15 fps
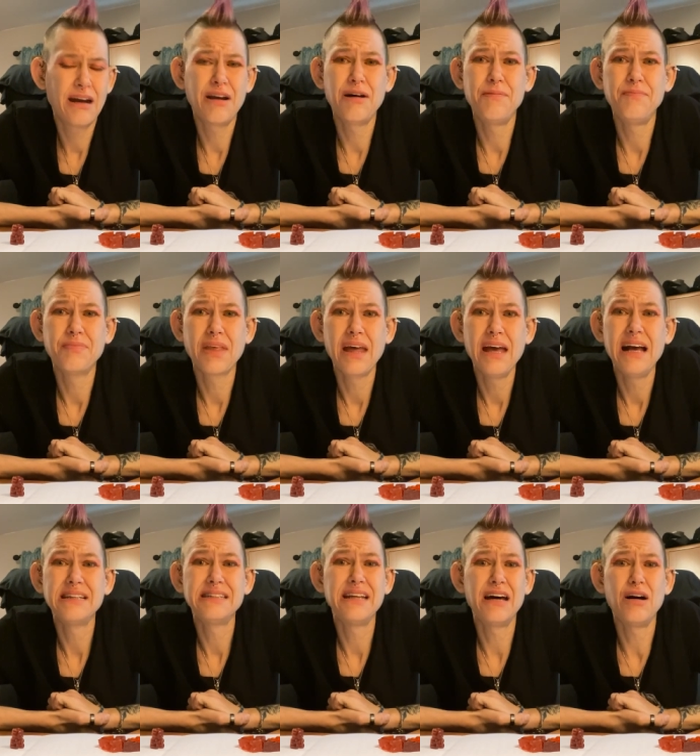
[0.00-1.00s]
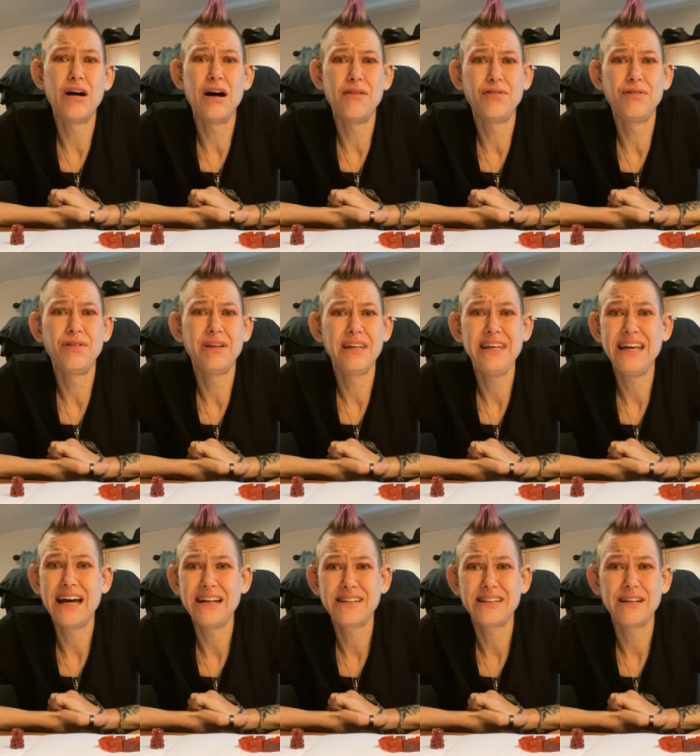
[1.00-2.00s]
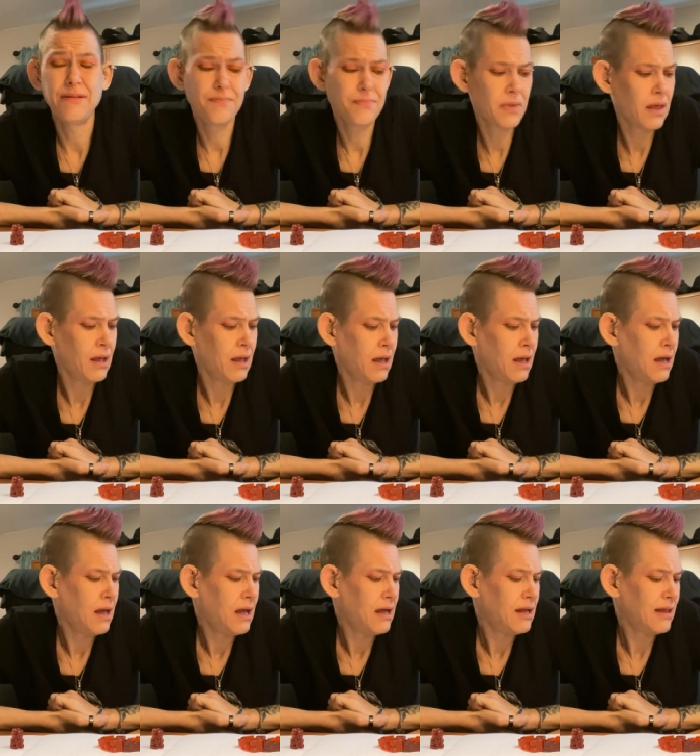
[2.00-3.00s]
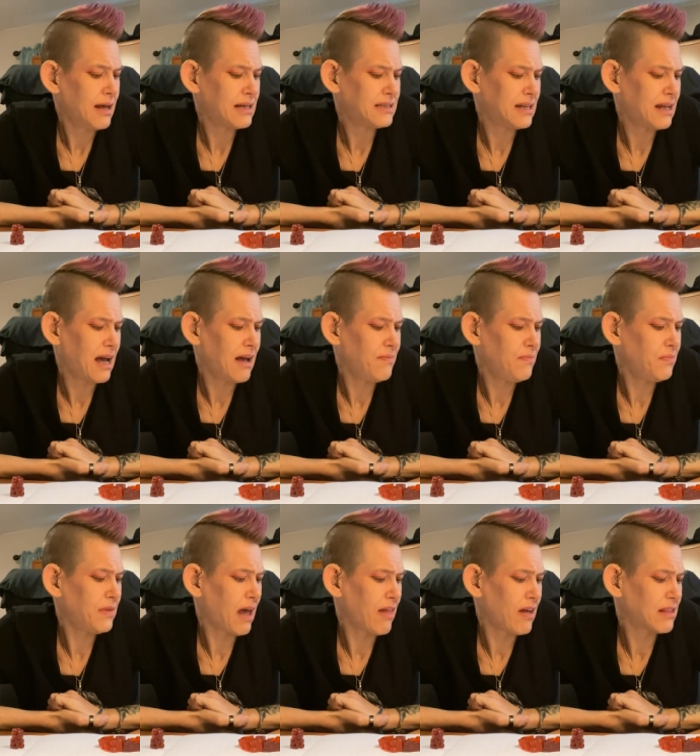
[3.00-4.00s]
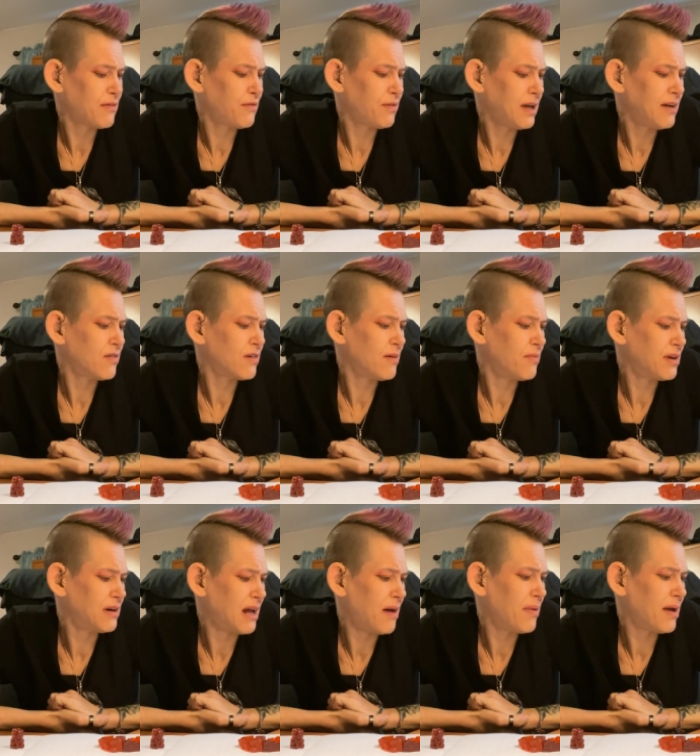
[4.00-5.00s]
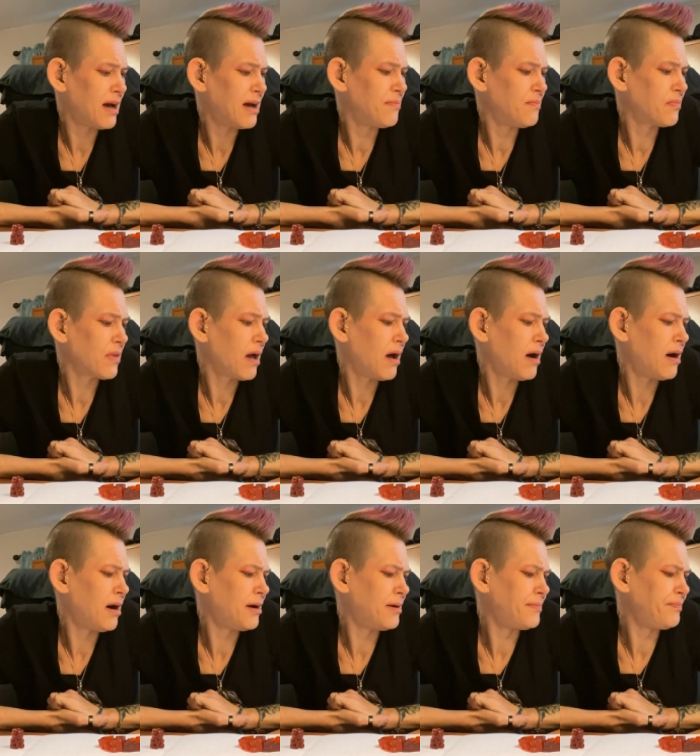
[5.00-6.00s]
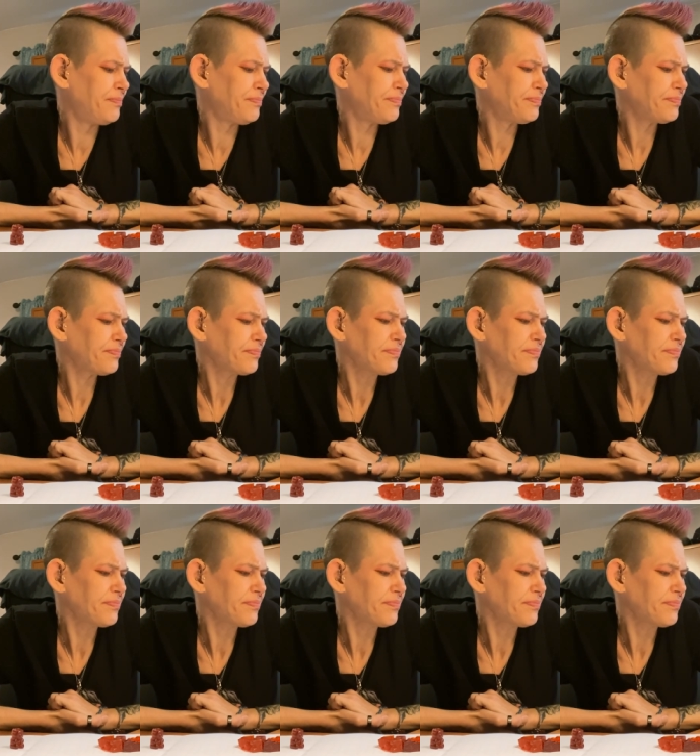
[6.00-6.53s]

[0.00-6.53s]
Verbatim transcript: I don't know. It's not awful yet. Like I said, I, I like the flavor of them. They're not bad. Um,